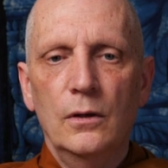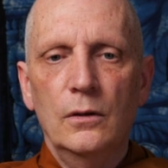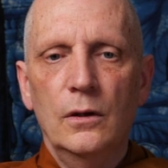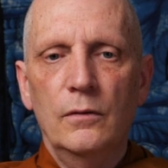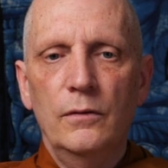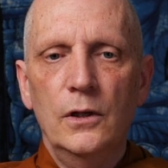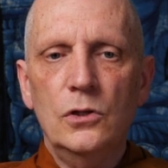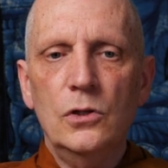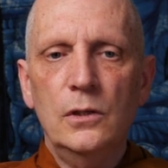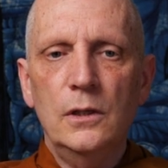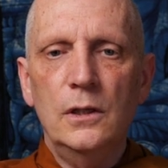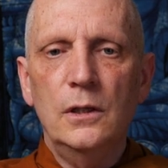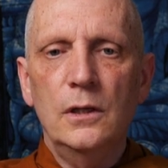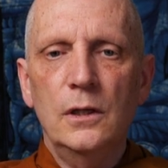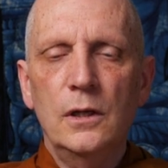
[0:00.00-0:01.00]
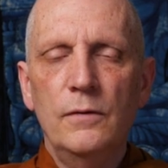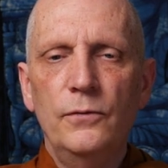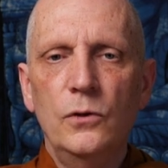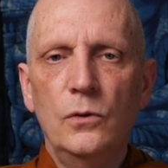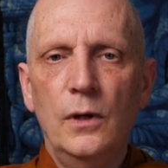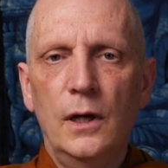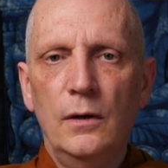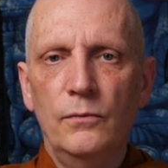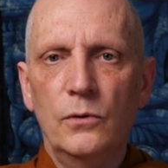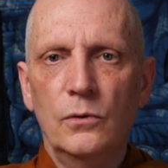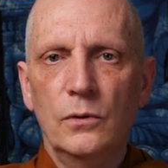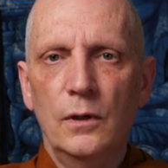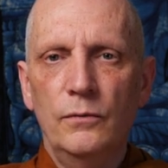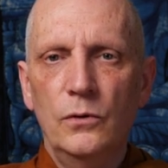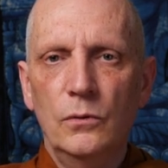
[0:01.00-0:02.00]
Eventually, if
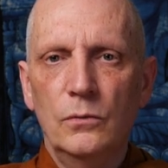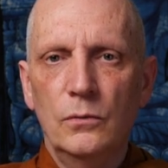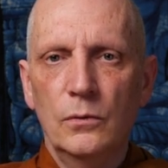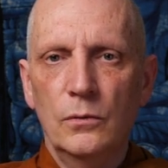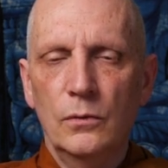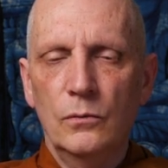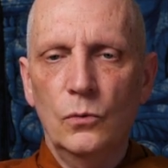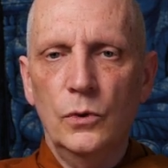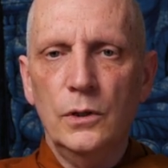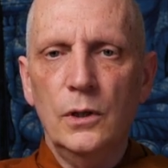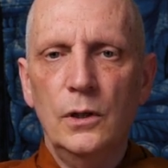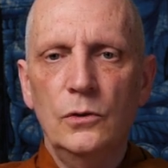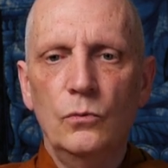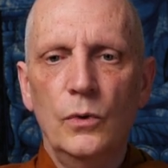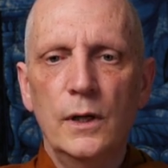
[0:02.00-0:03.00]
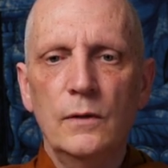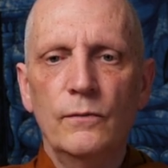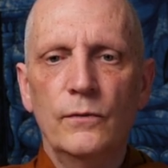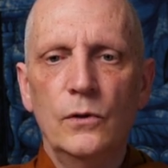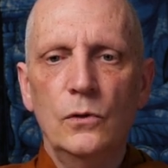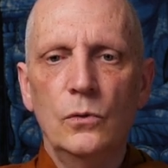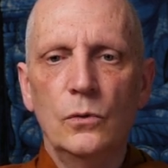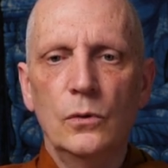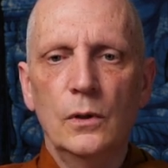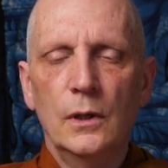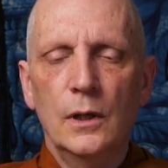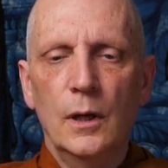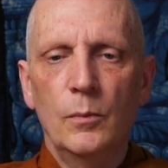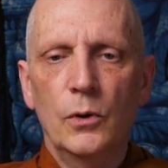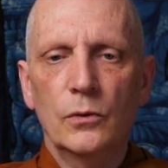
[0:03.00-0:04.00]
you work on right view
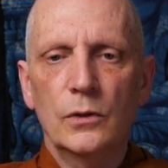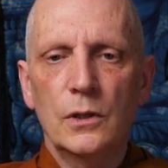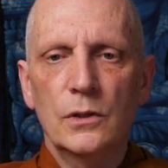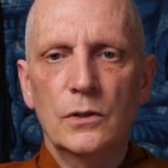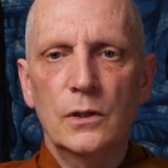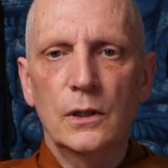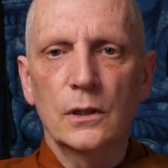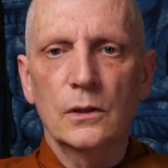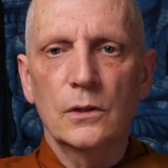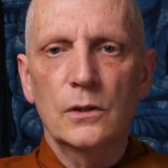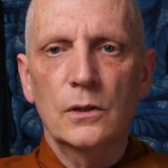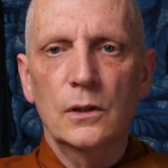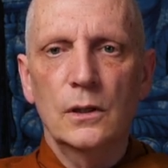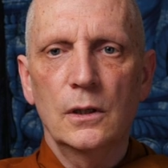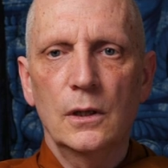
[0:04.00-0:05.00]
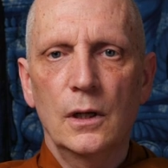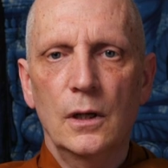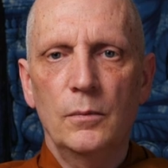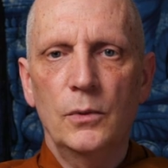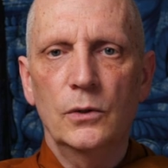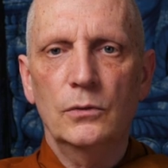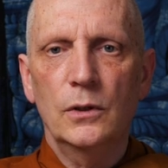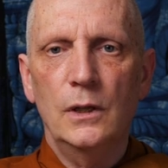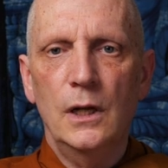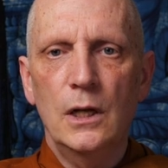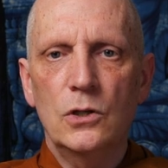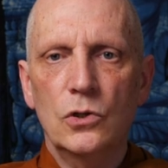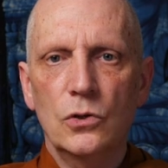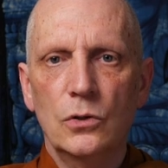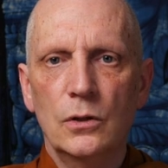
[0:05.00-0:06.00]
about these things, about the
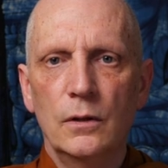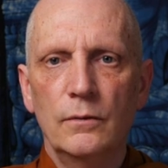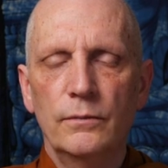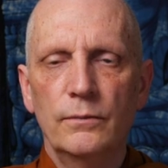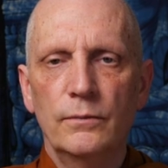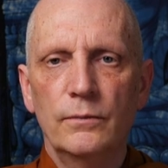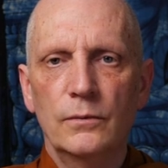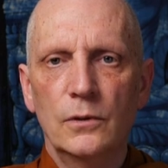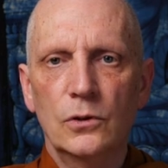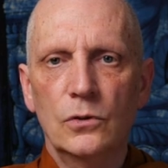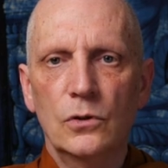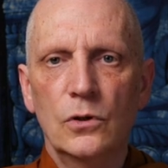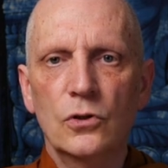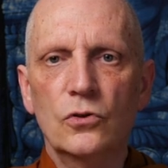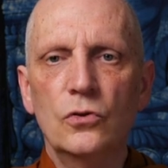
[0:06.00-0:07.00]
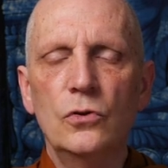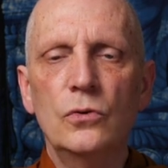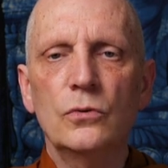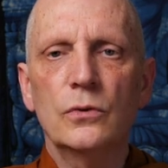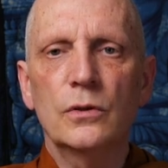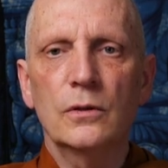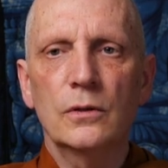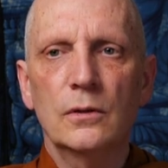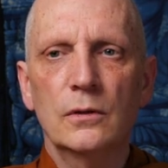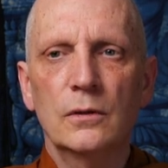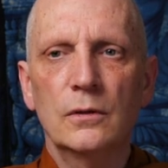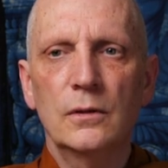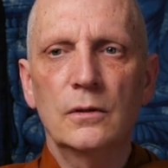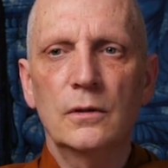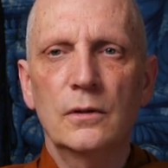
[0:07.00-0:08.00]
nature of the truth,
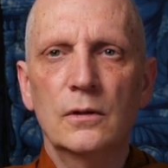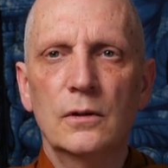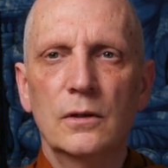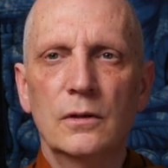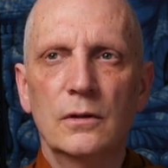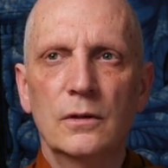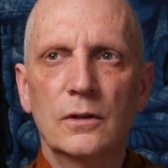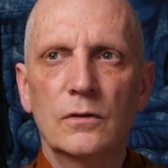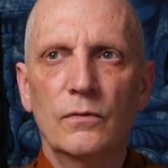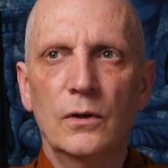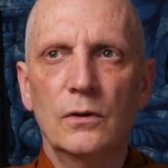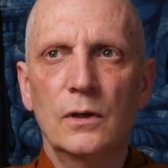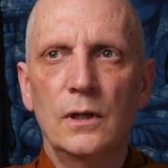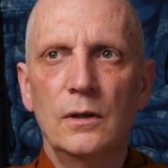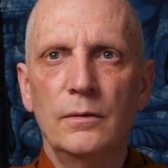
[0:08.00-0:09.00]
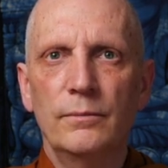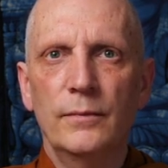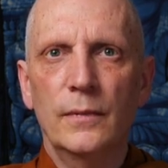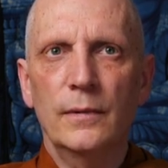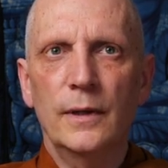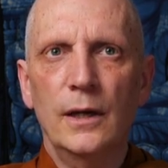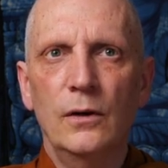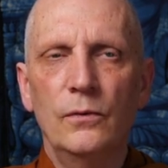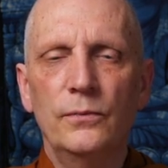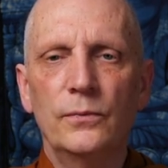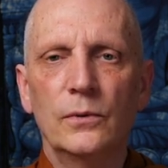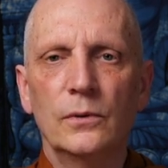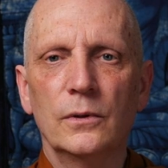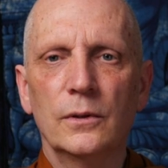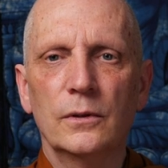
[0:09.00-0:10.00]
is very
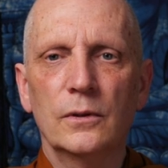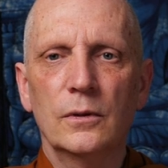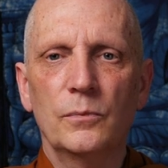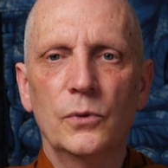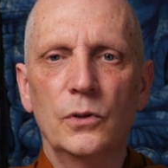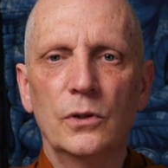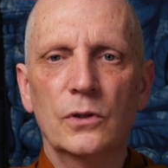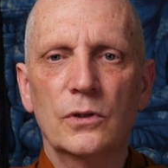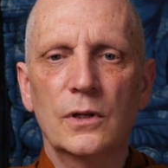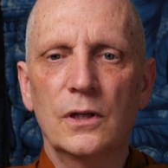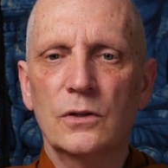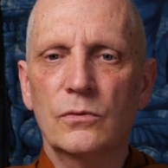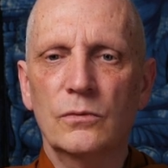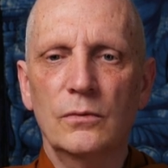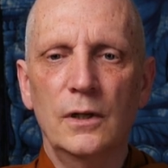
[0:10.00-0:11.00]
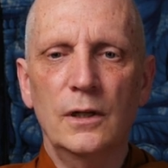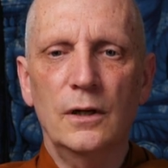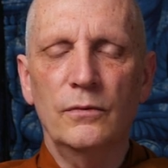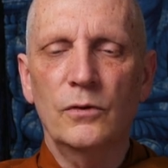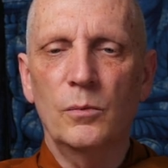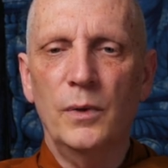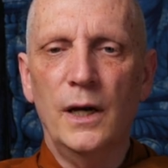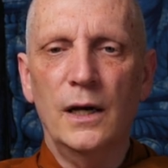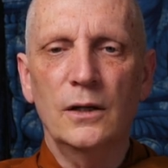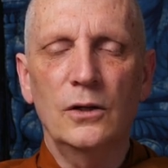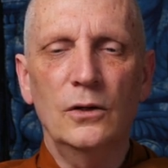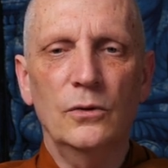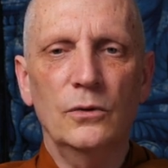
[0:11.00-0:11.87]
helpful. That the Buddha says right off the bat,